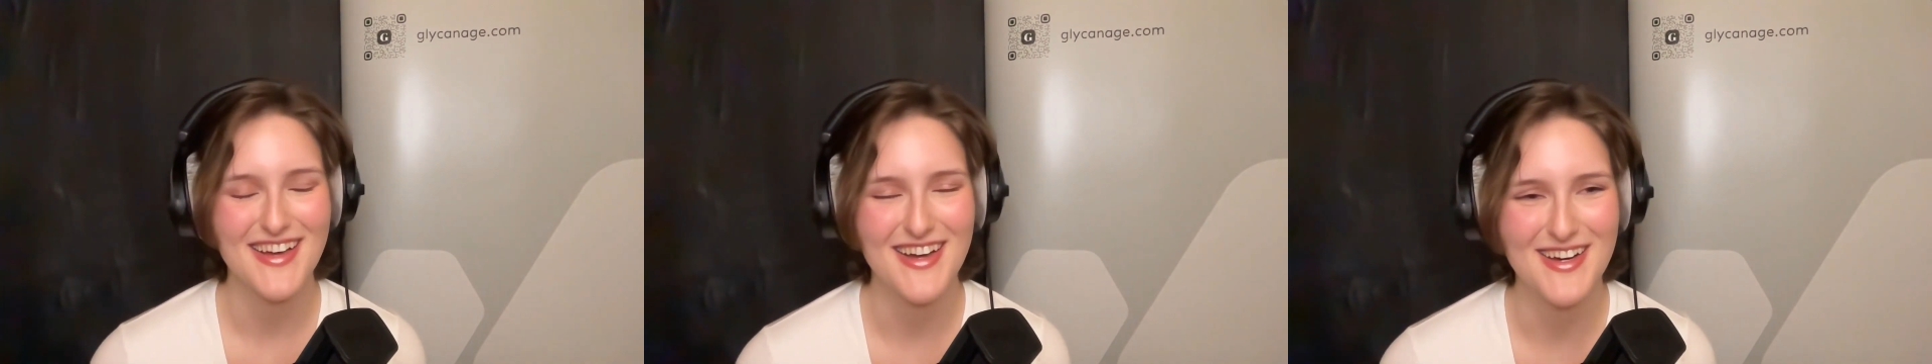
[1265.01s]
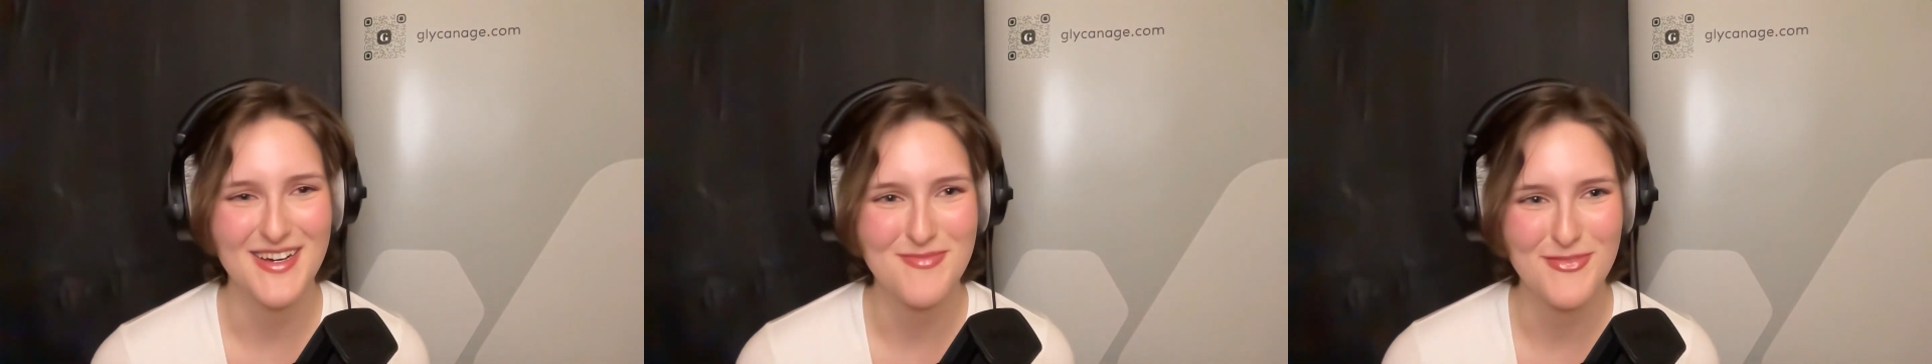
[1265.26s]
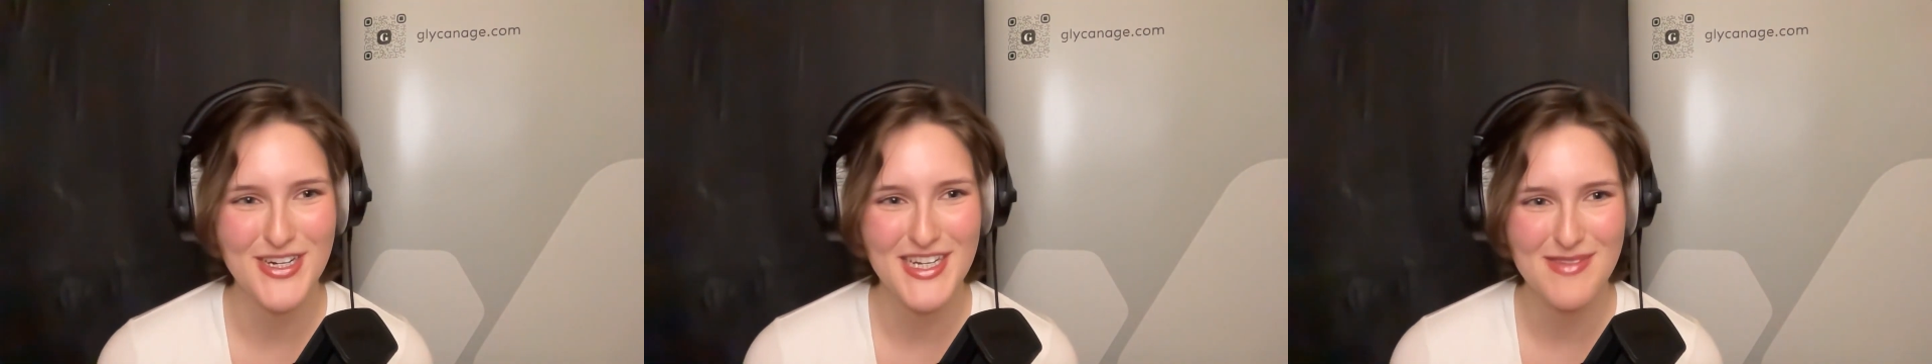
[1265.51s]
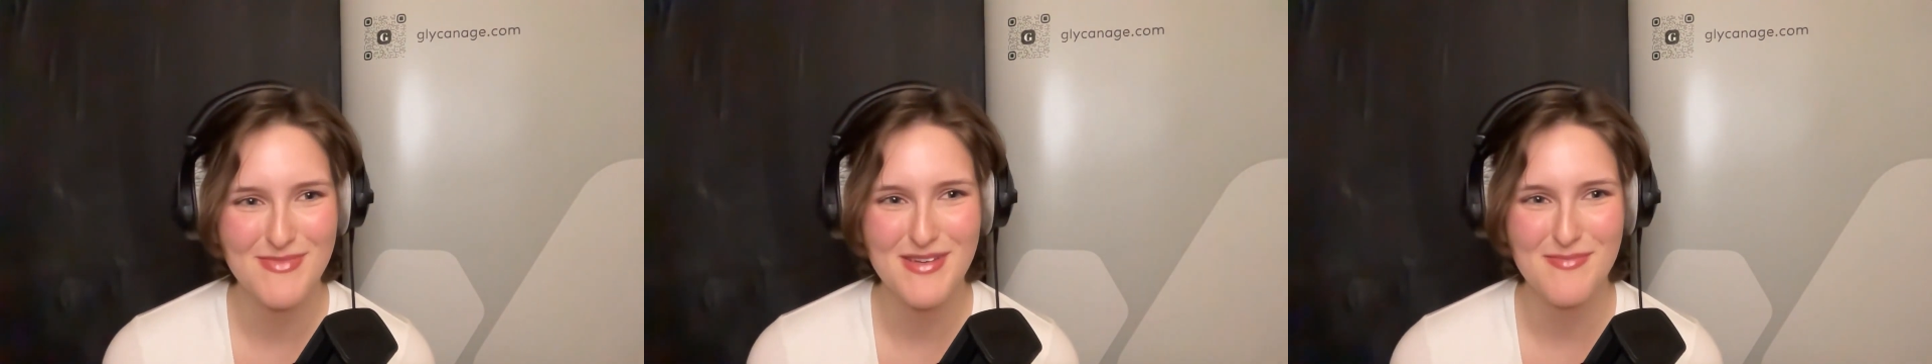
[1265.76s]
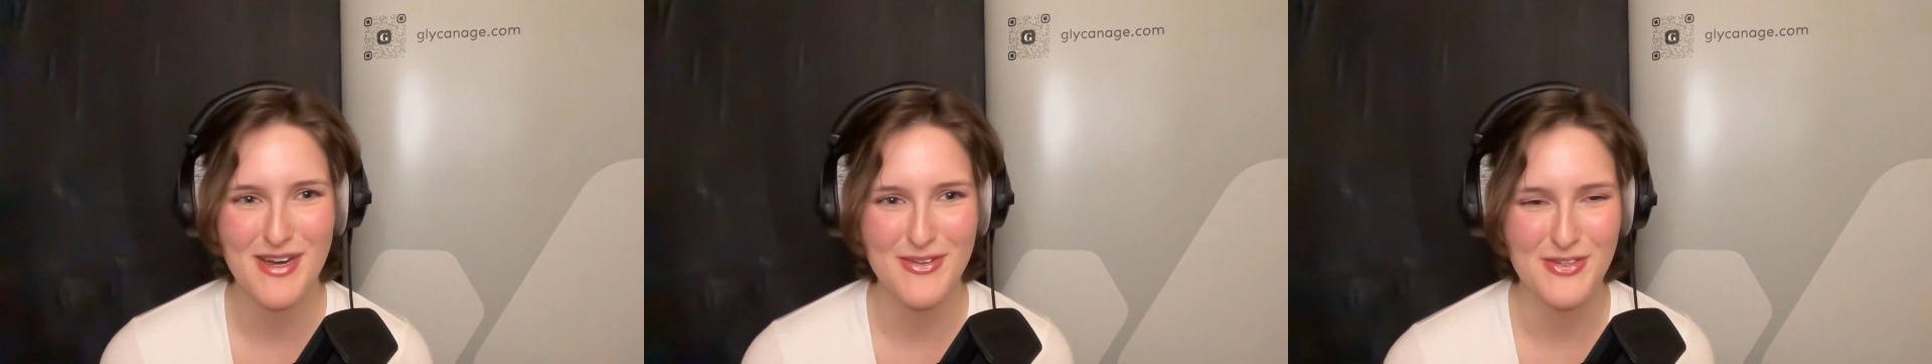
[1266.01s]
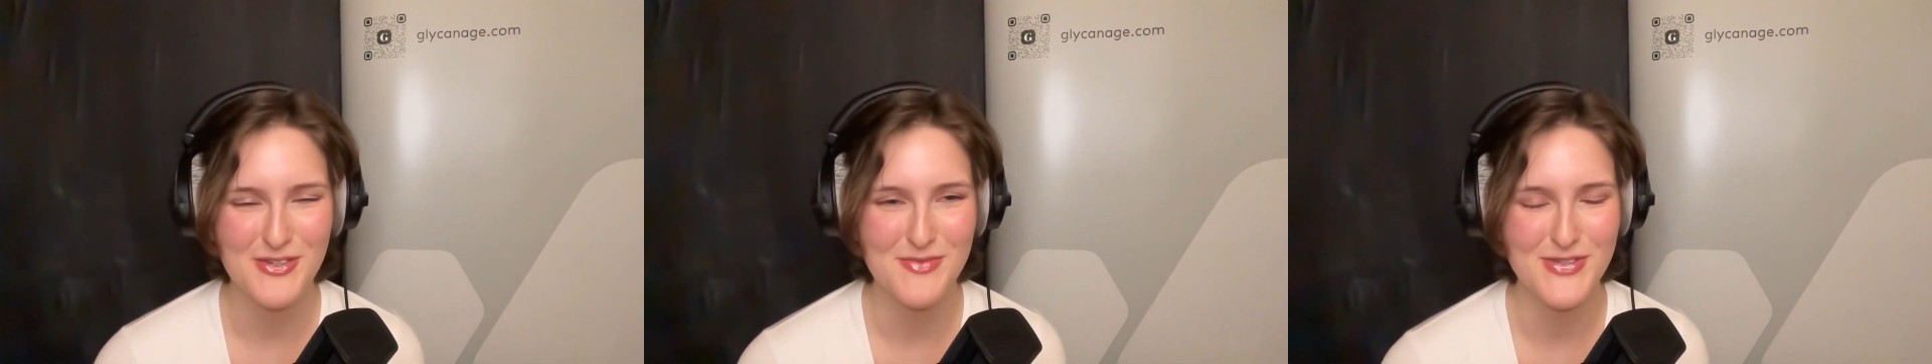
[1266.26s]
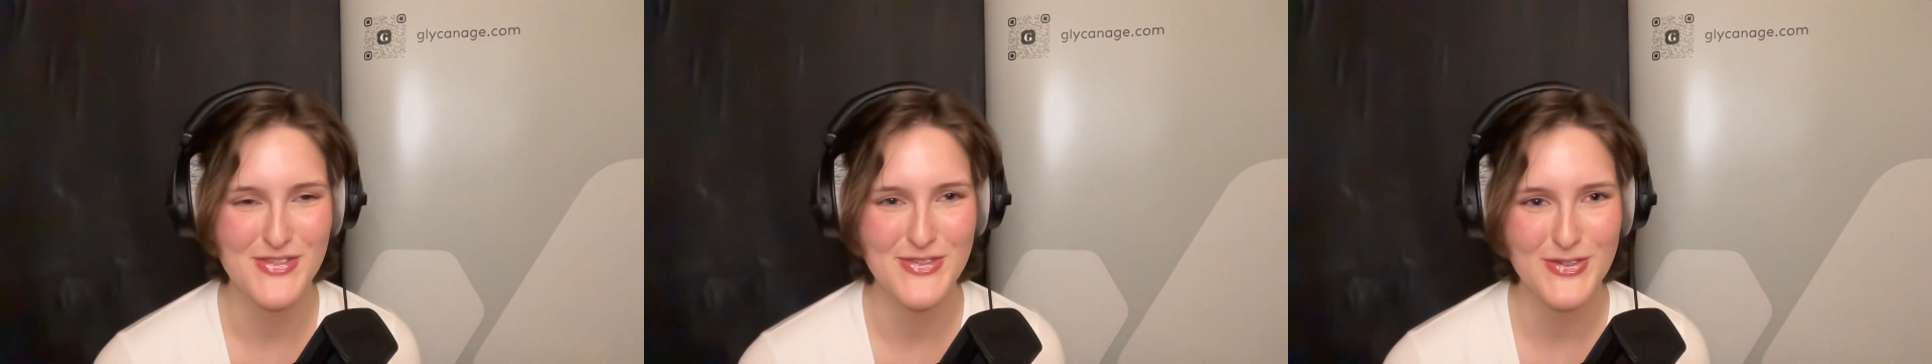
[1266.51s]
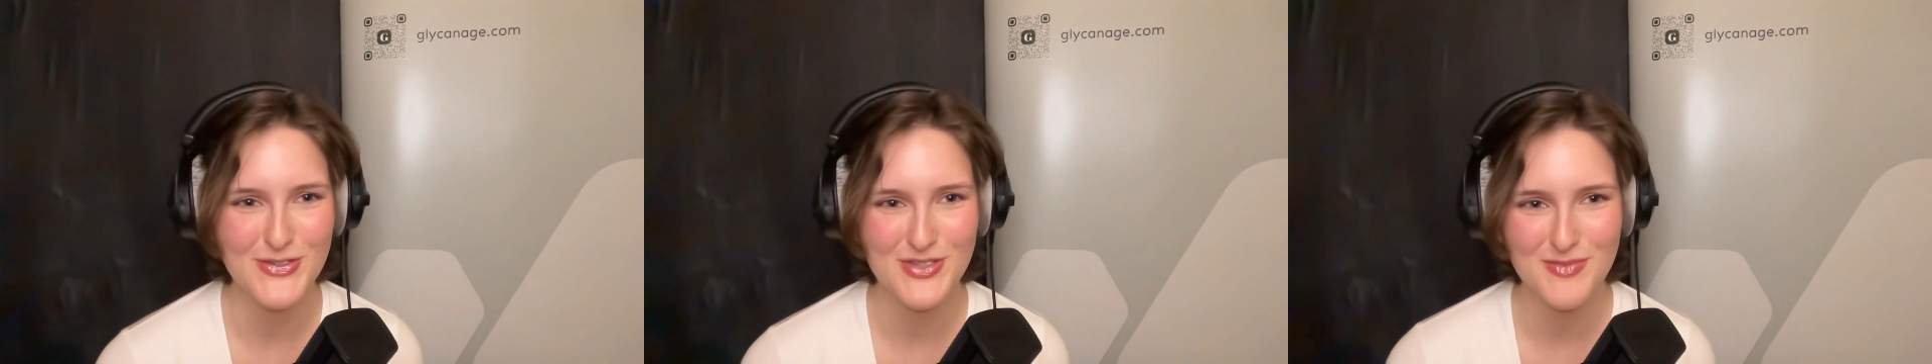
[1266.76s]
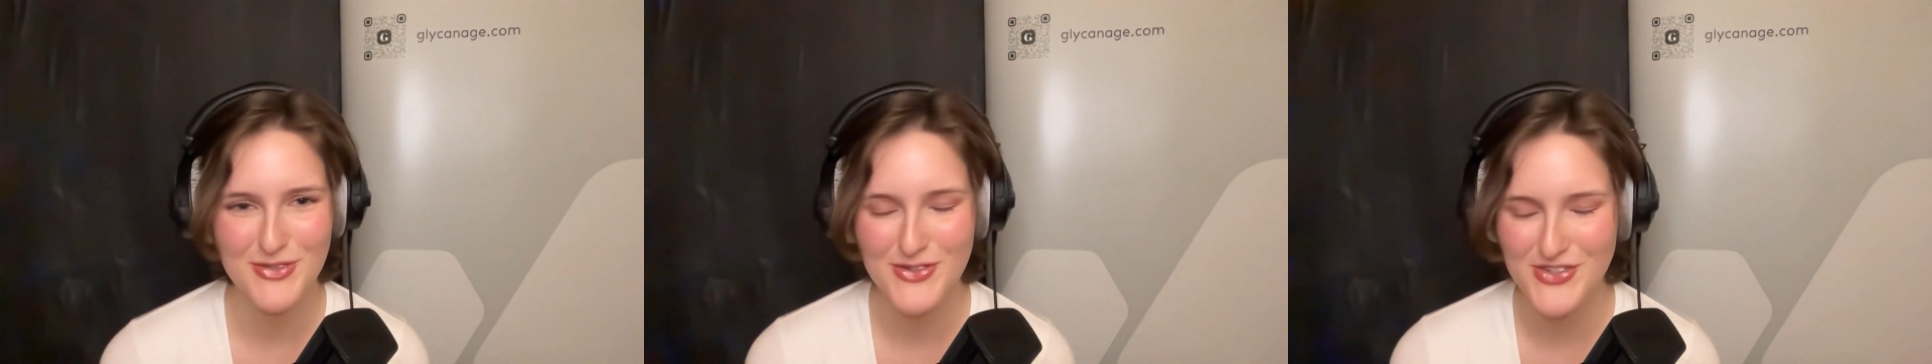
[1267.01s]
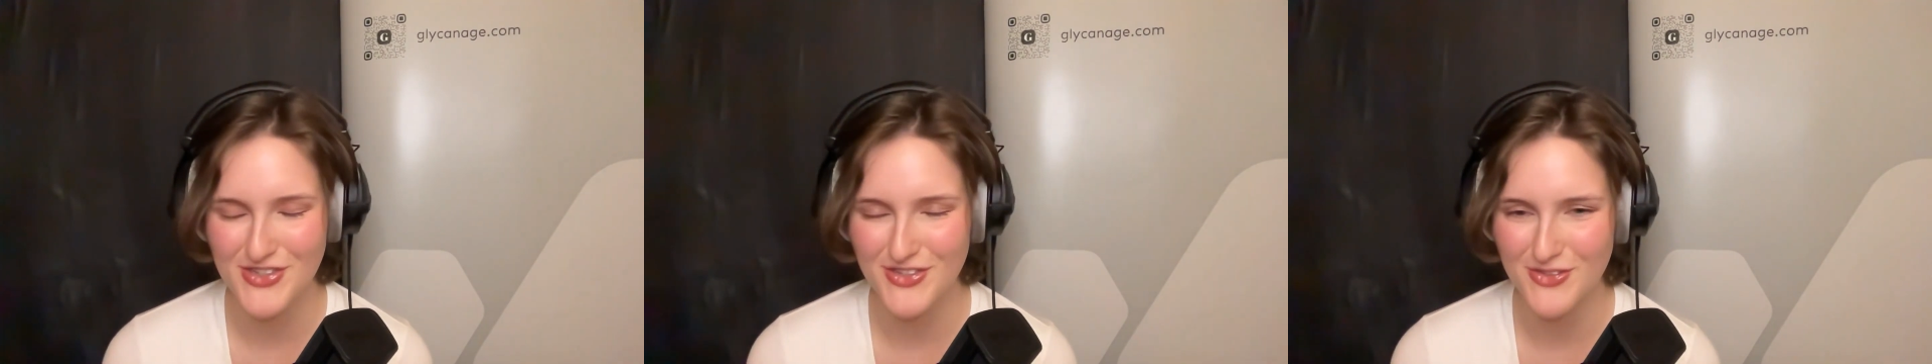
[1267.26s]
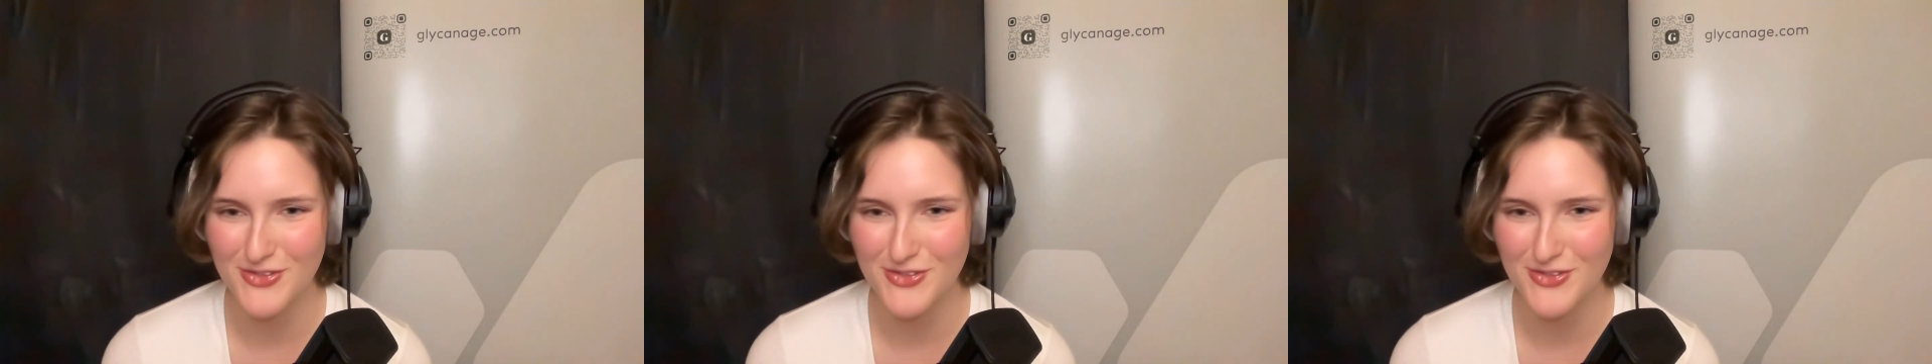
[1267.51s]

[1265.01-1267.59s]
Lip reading: reading a bit about you was your contribution